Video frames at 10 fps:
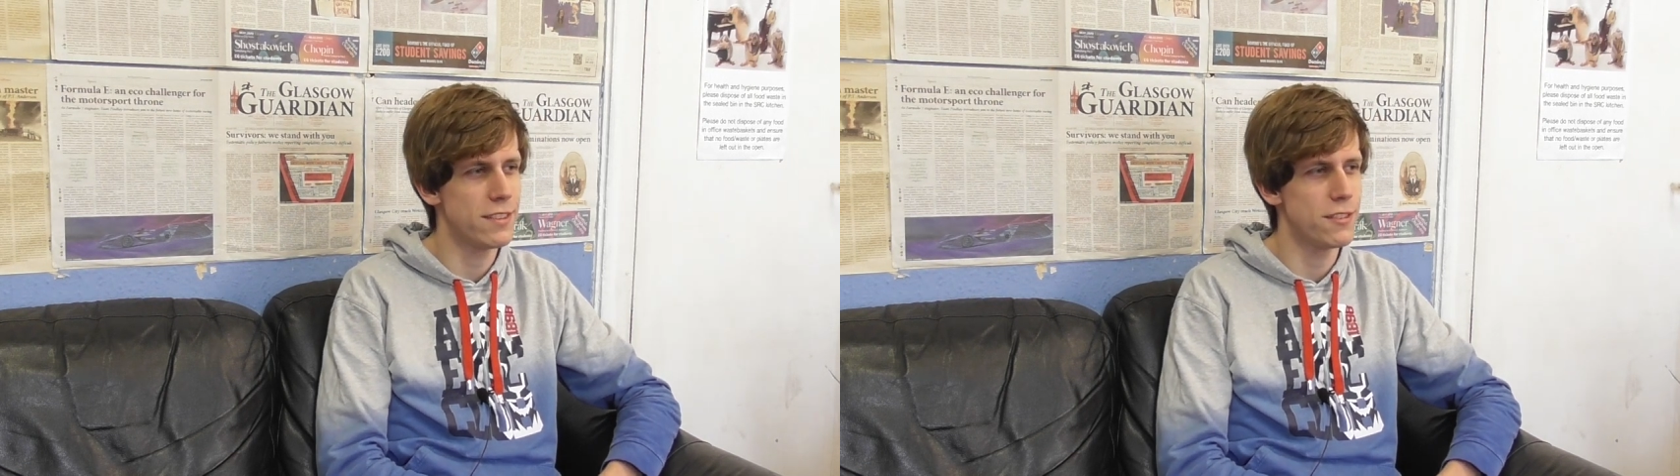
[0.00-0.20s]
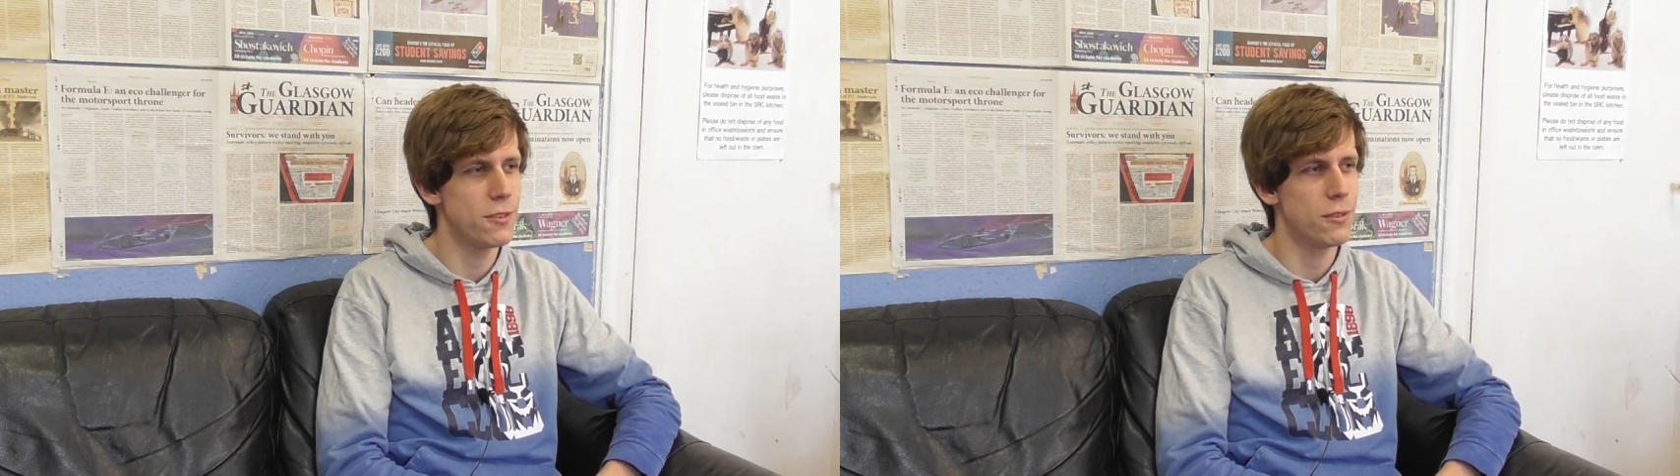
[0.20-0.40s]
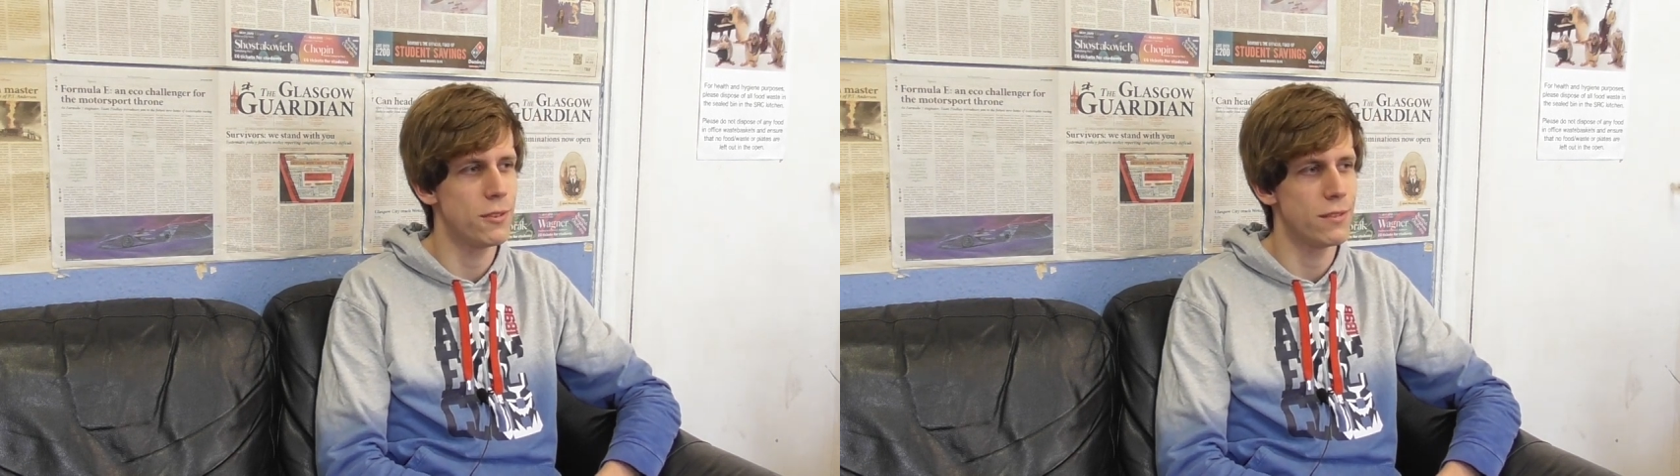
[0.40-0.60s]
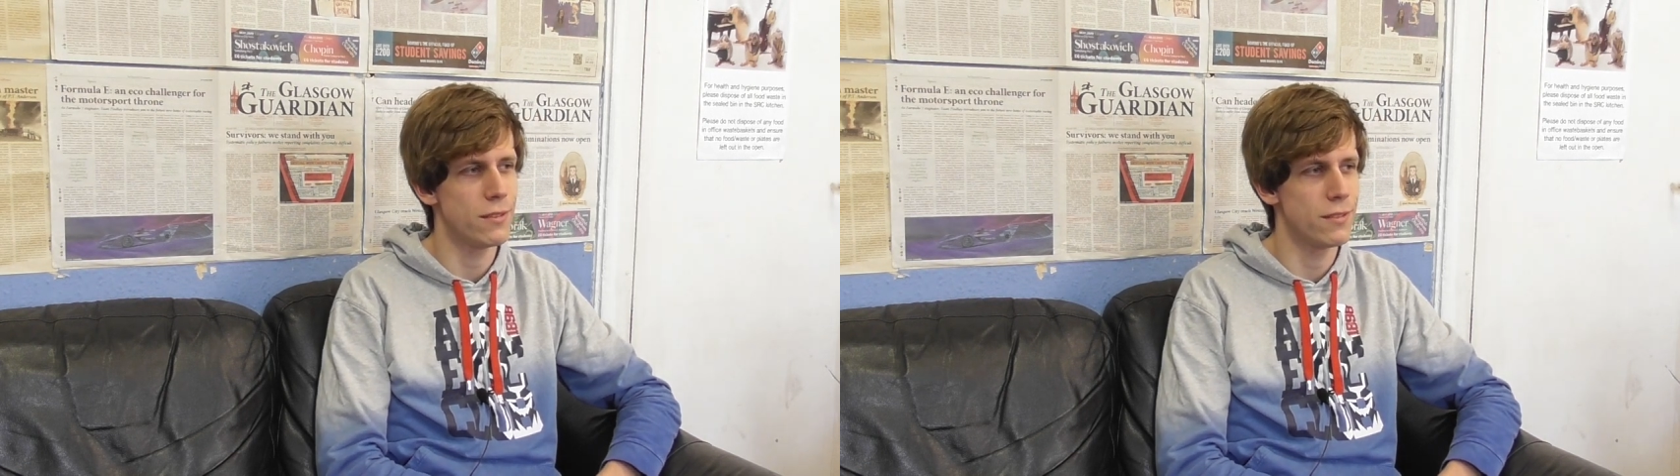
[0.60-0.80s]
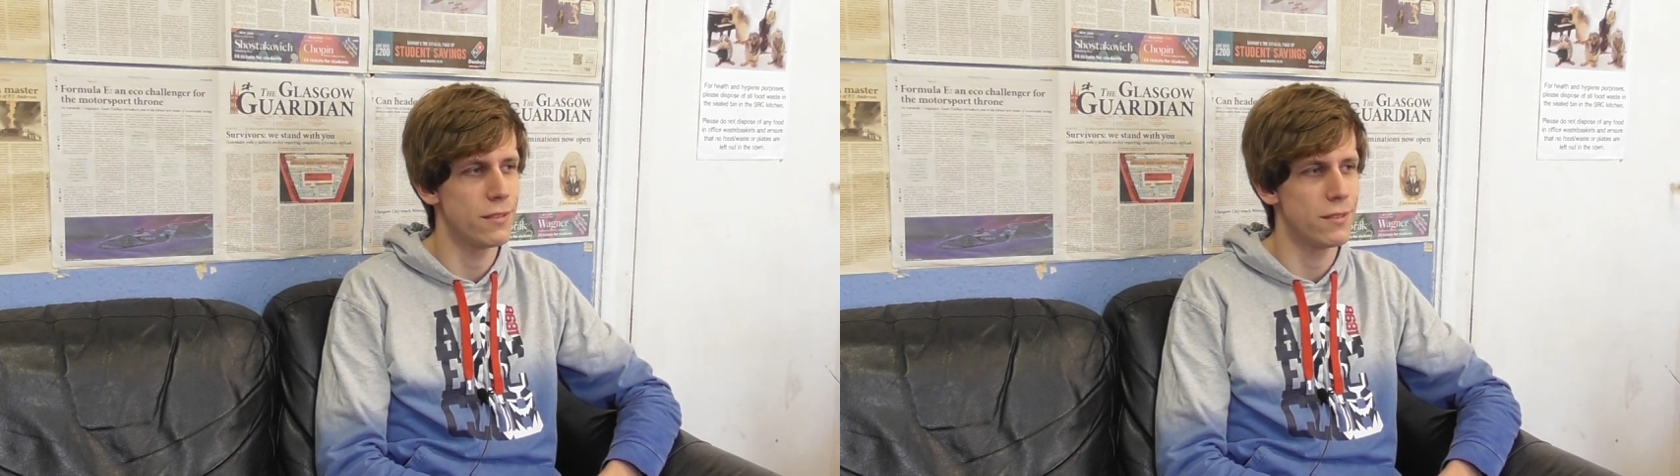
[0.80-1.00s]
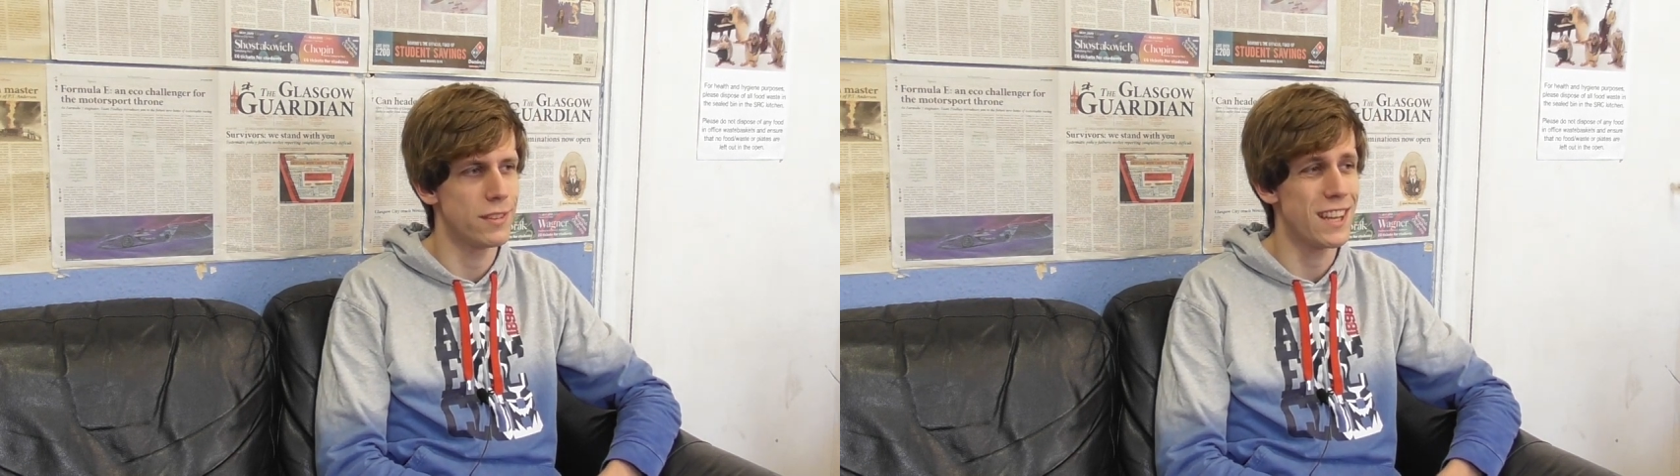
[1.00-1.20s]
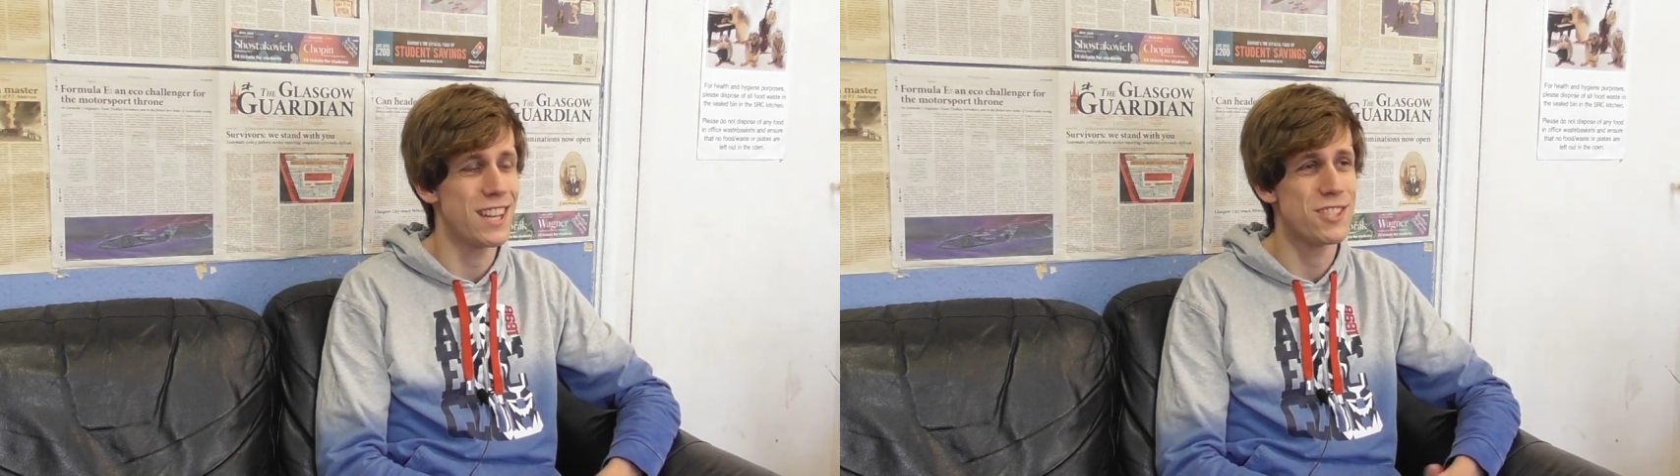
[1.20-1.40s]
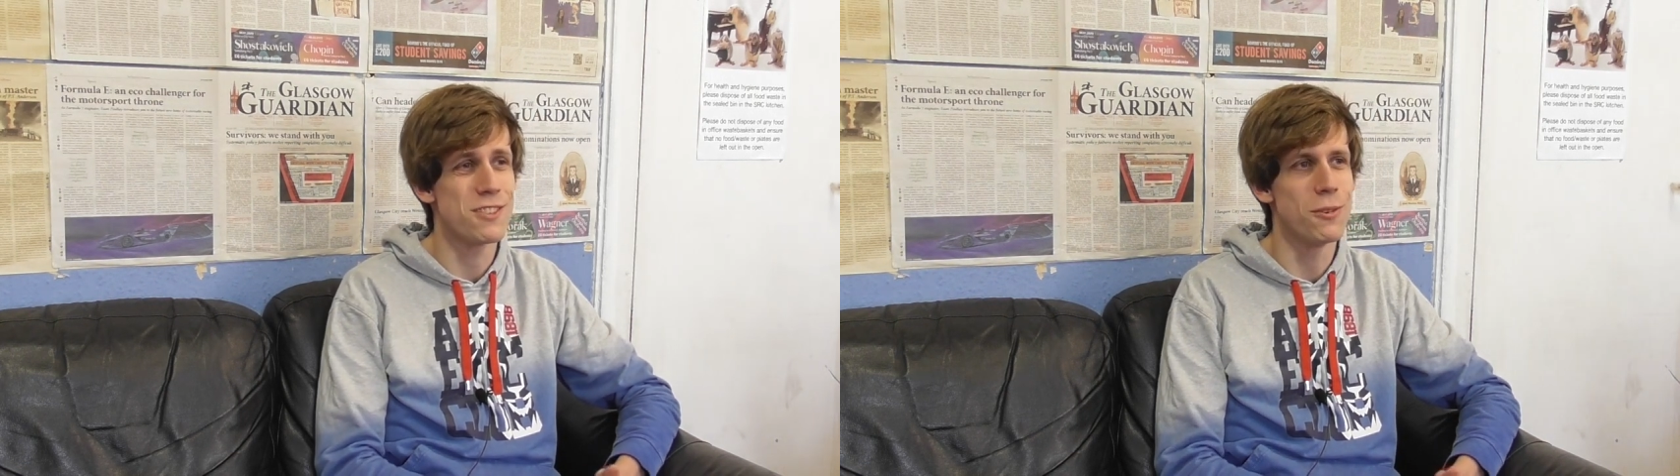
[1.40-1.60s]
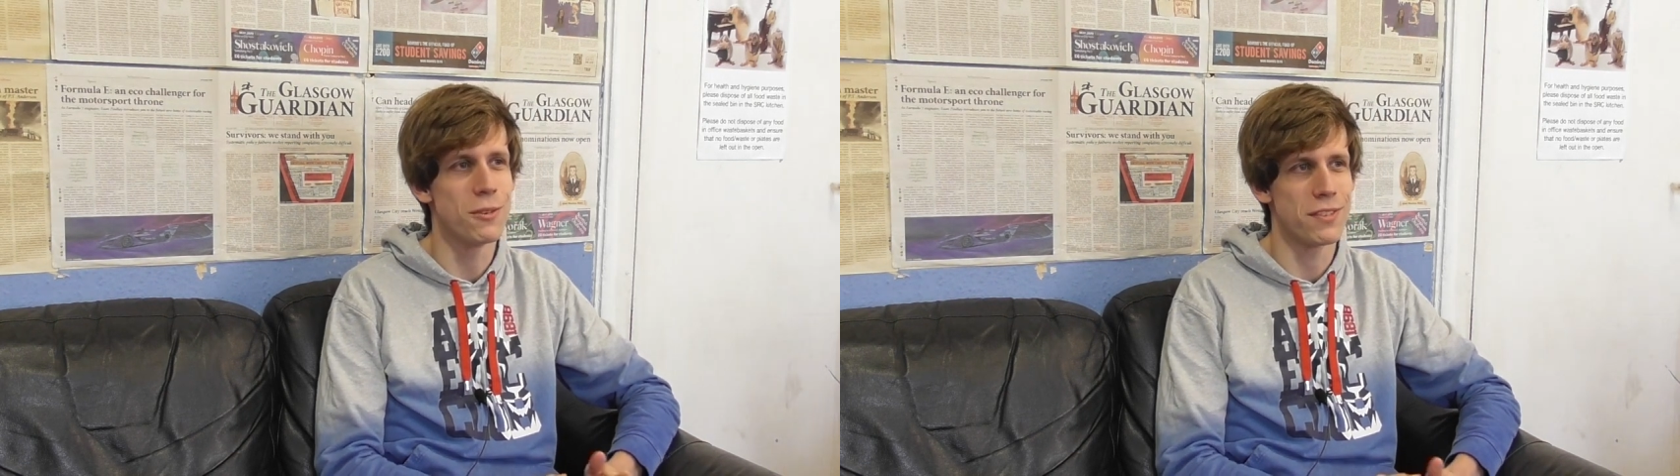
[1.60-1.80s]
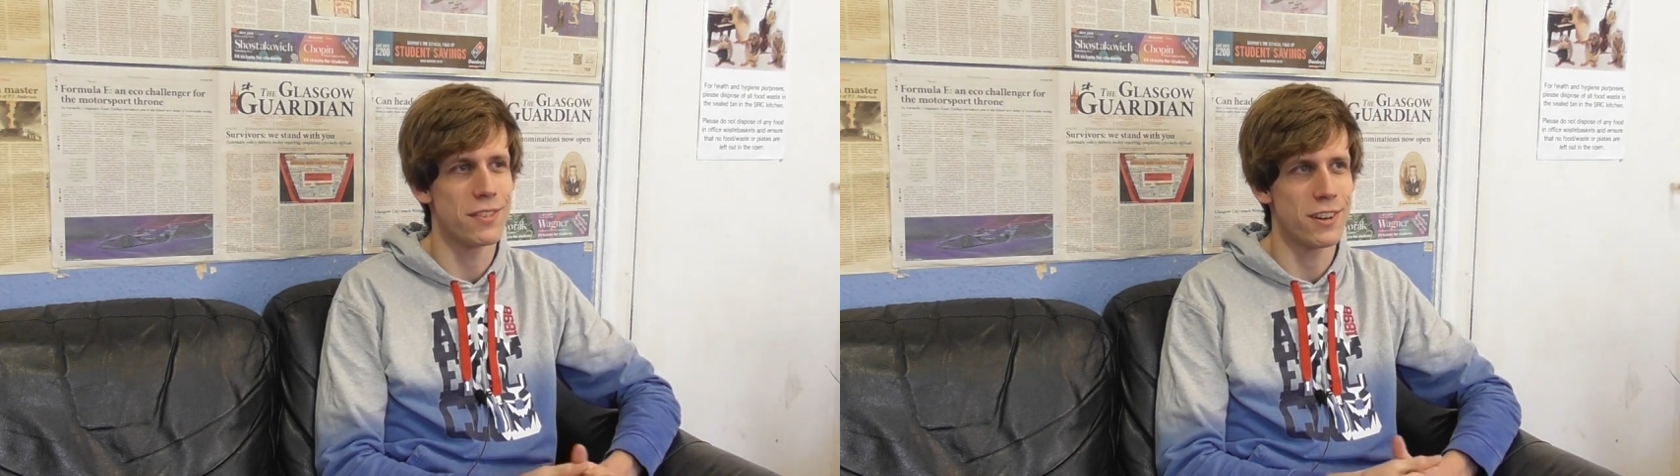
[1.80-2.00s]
issues